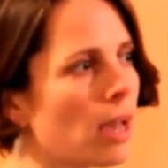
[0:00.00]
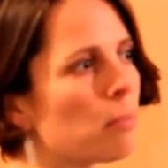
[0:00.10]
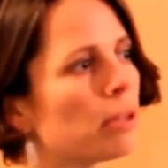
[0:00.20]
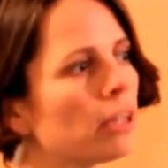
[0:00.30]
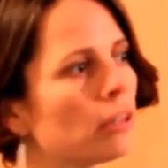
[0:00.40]

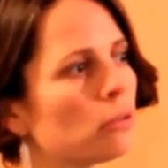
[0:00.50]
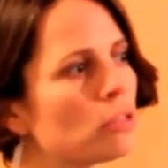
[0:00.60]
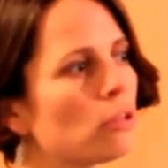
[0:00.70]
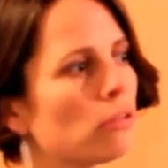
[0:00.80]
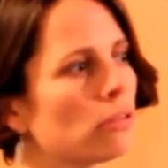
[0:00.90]
happening, and
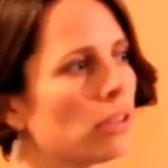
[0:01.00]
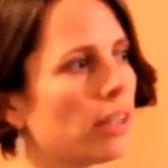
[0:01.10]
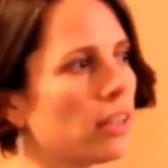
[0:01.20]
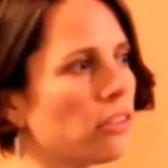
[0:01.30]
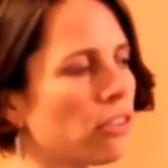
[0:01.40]
also the
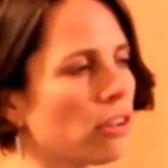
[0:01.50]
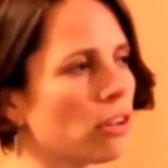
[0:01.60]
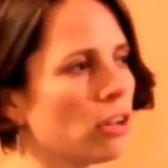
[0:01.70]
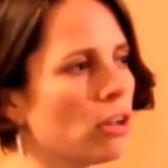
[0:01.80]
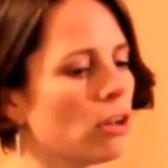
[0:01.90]
nature